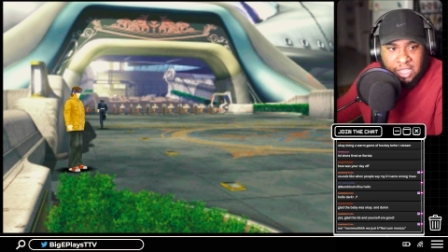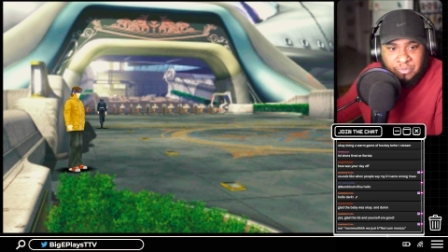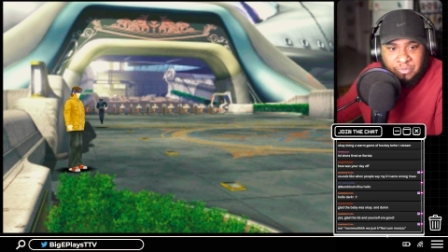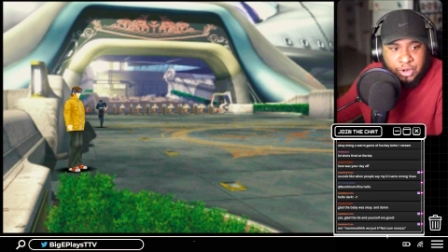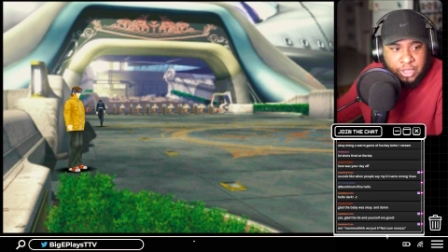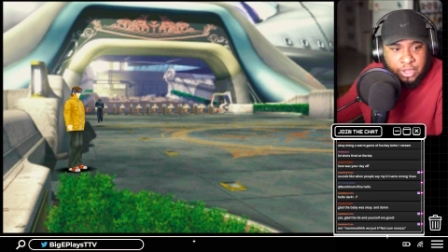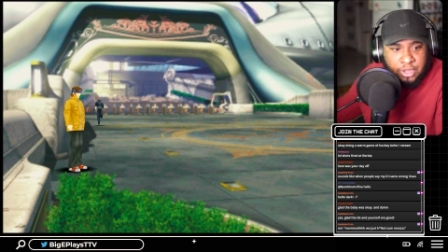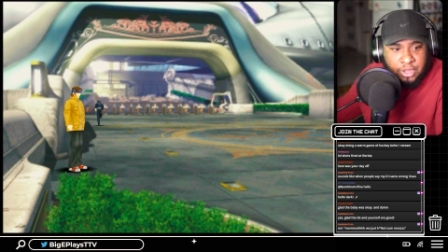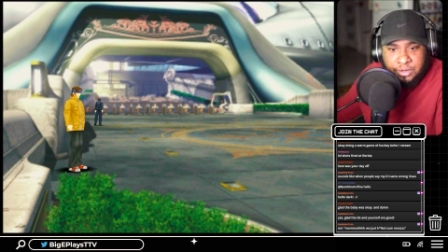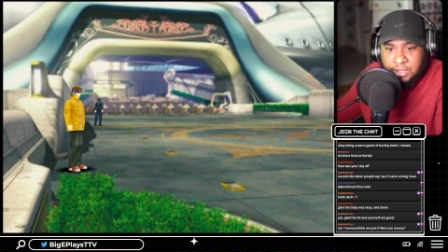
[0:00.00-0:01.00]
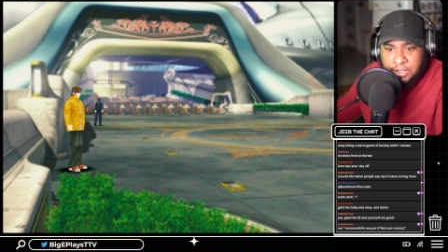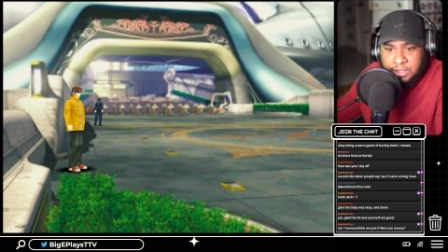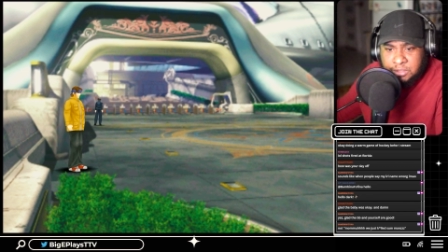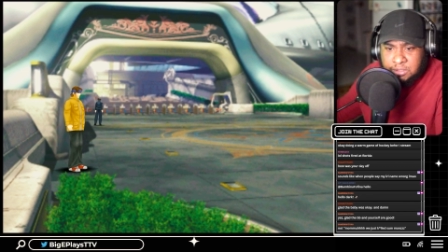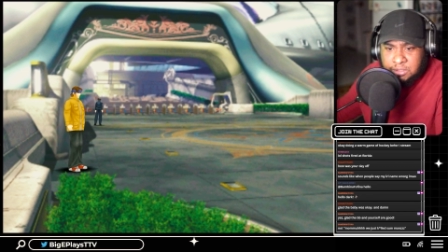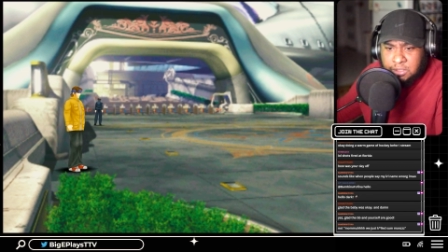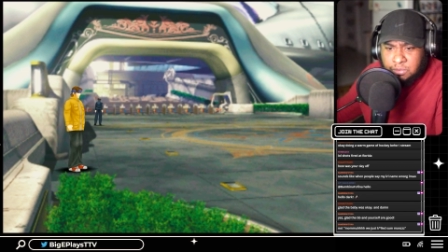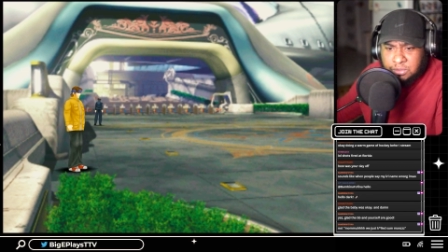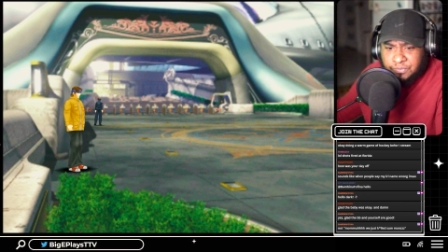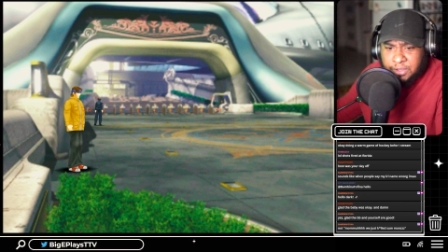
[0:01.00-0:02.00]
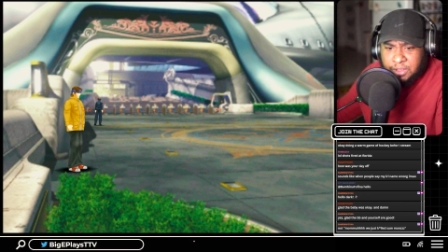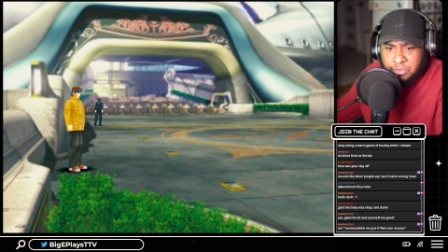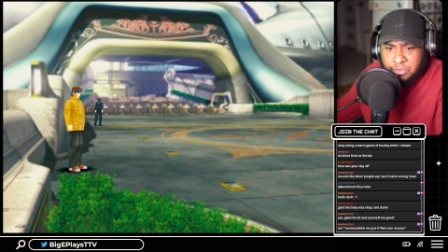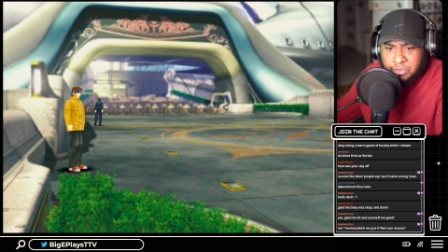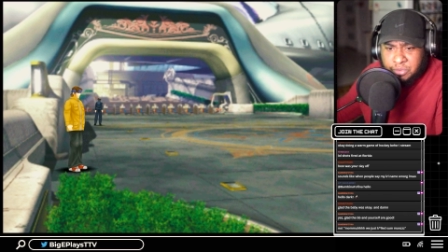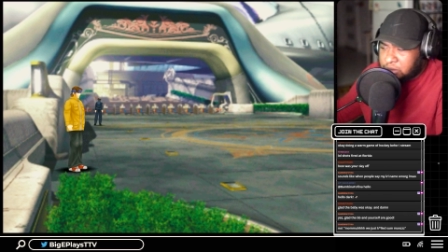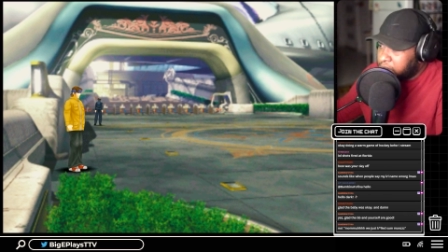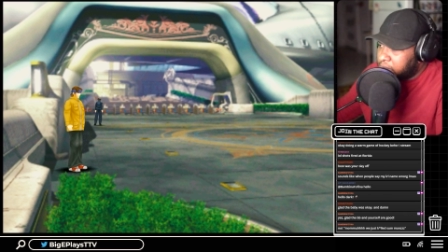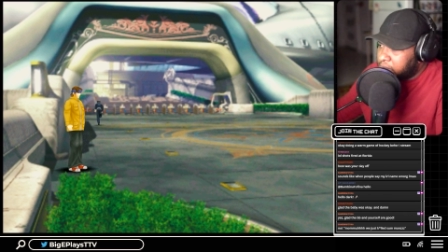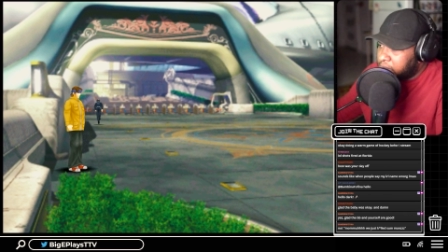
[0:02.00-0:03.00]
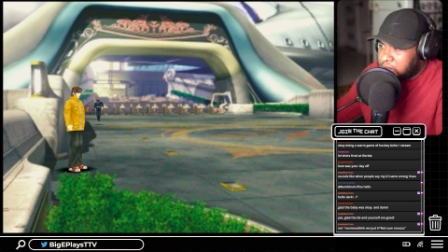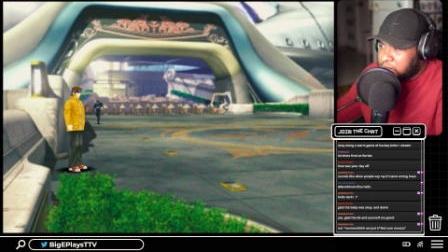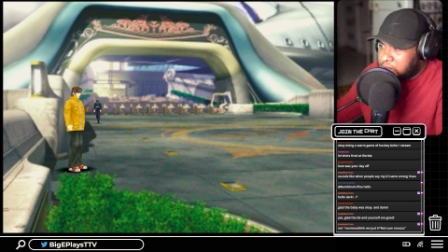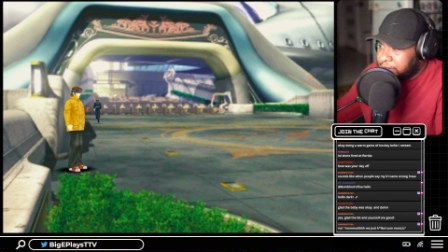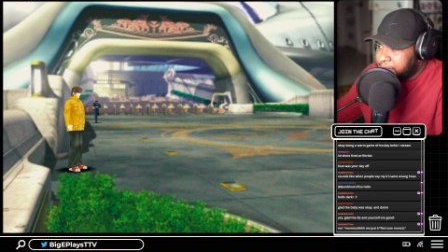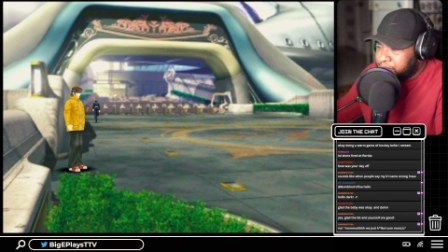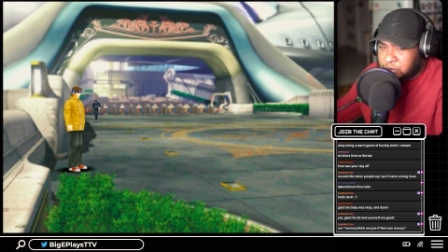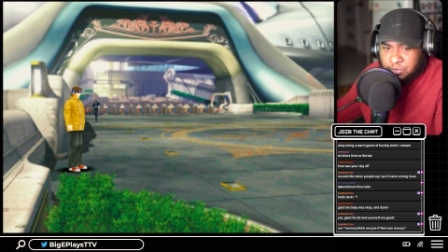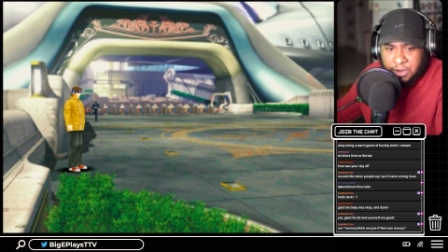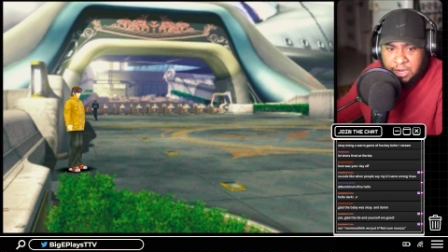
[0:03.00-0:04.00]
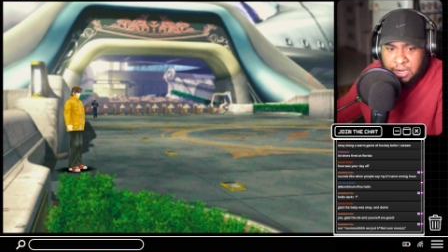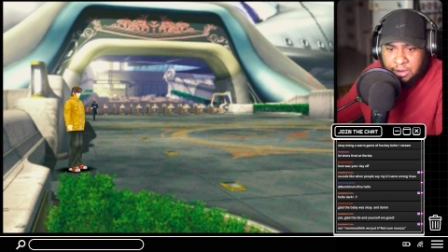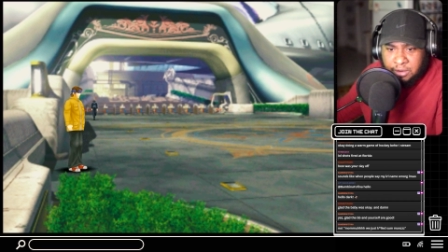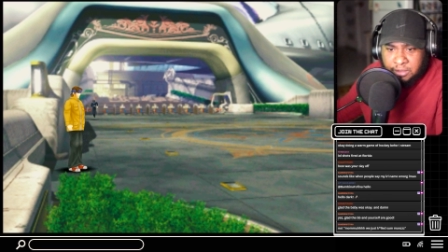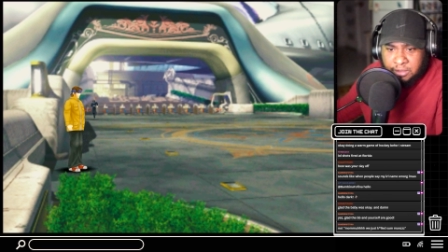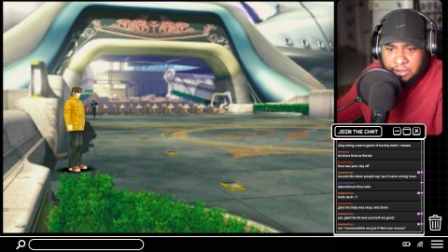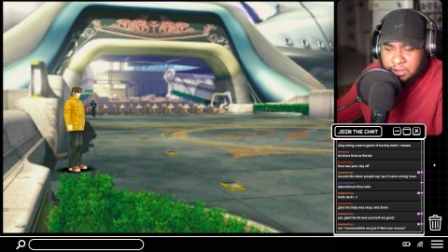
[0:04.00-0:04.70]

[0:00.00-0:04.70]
point here and see who's available to raid here, because I